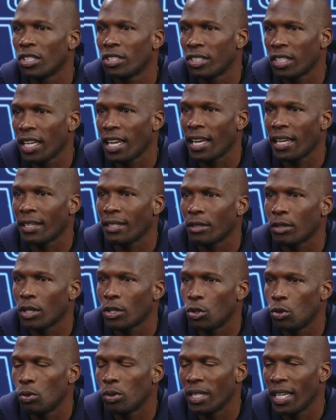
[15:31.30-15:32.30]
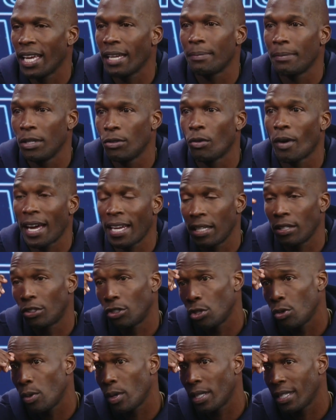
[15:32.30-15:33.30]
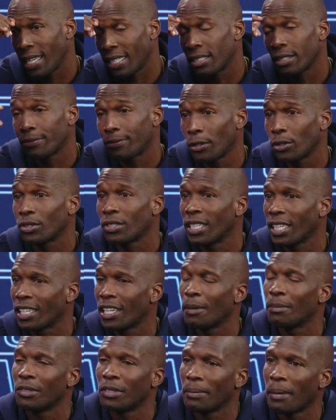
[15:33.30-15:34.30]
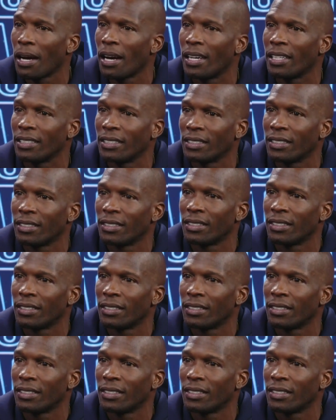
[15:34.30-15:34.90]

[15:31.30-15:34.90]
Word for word: said, you led me right into it, and that's the first thing that comes to mind. Okay.